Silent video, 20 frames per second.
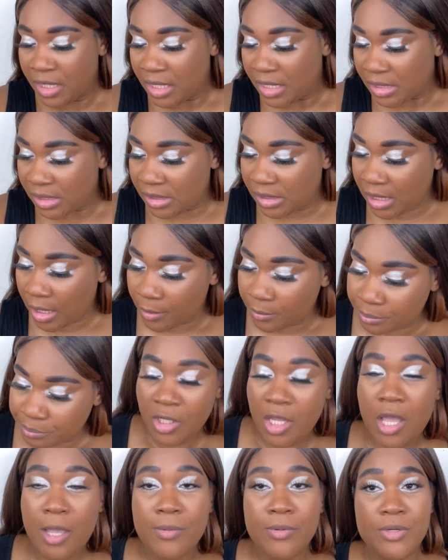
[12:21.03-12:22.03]
So
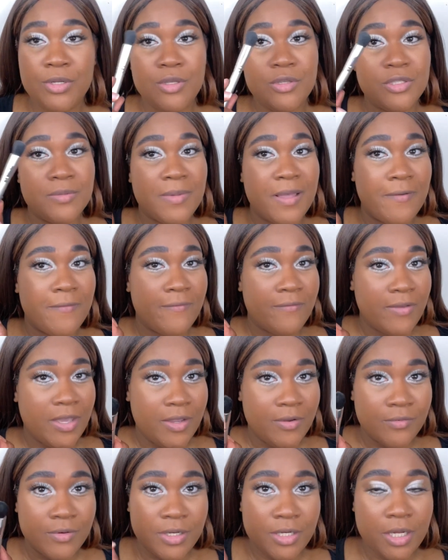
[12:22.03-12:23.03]
I'm gonna use my
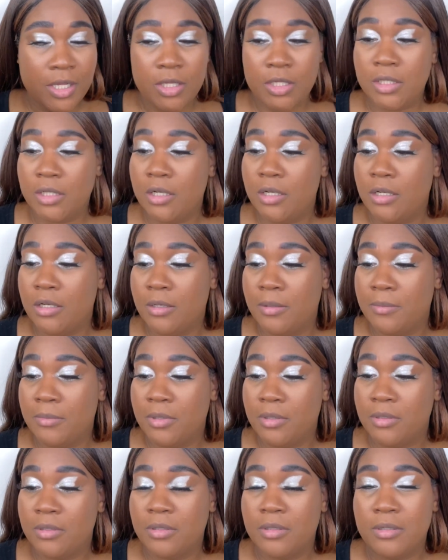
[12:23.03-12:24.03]
favorite
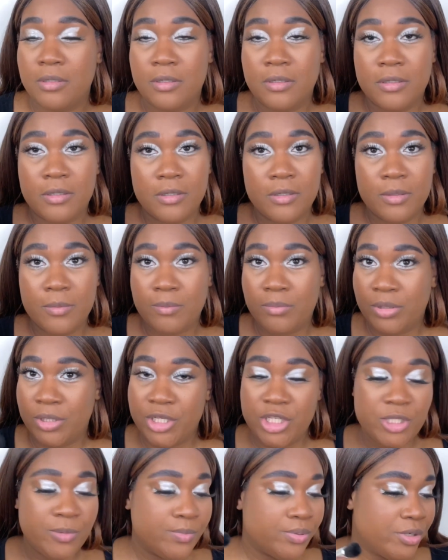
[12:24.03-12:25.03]
um
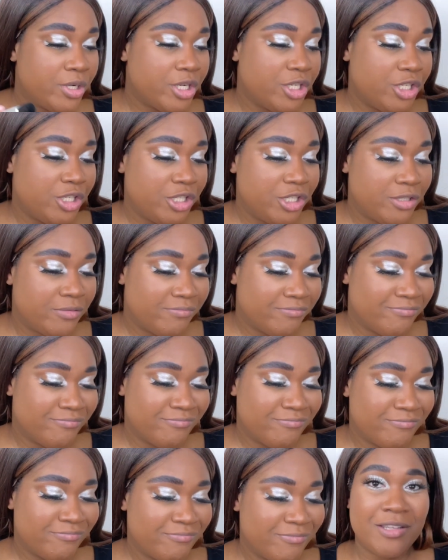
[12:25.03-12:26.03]
blush brush,
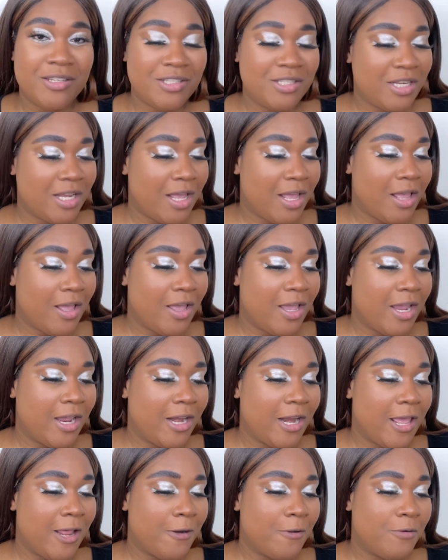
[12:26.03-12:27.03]
child,
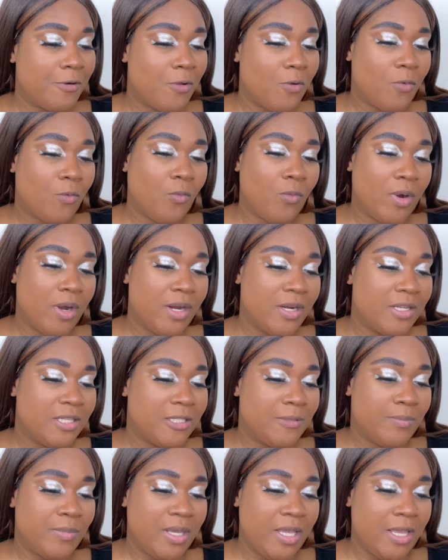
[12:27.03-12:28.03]
and I don't know where this
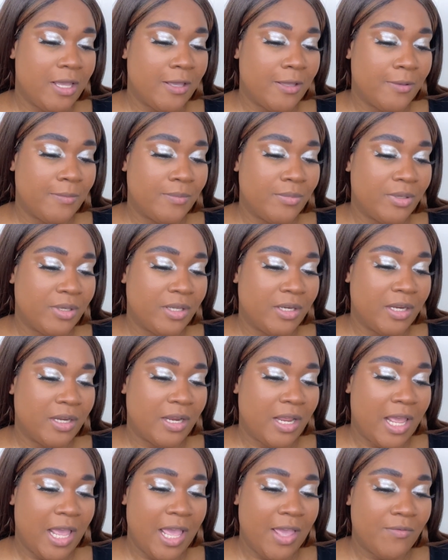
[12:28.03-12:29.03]
been, but
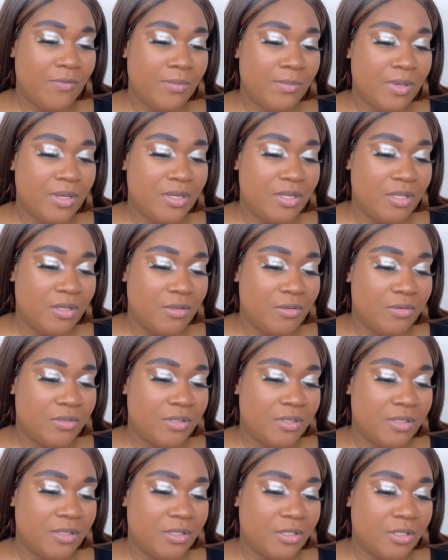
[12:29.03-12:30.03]
I haven't been
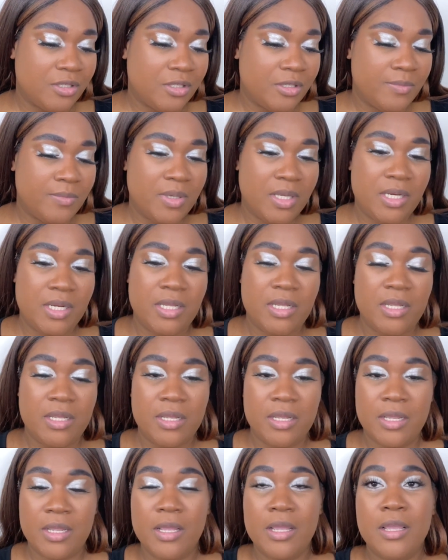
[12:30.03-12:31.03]
using it in a good minute.
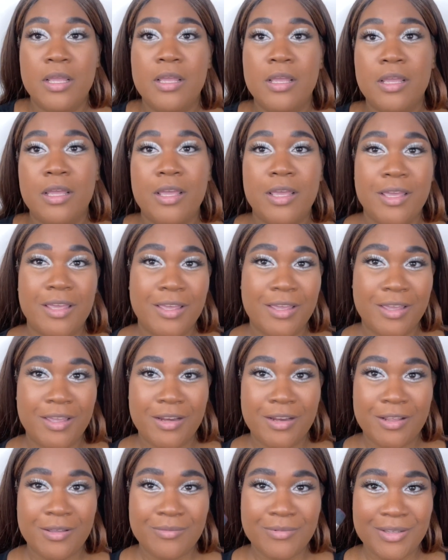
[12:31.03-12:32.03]
And
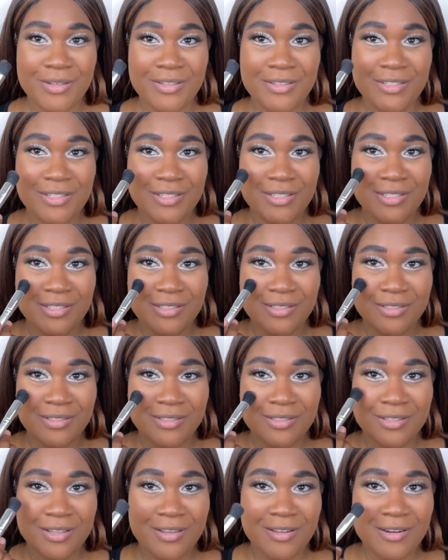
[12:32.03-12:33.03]
I'm gonna just
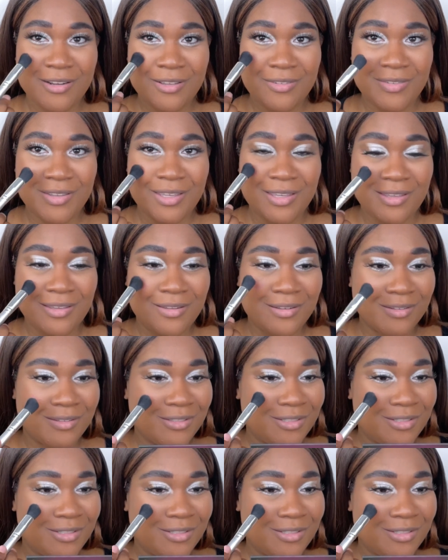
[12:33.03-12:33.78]
start off here.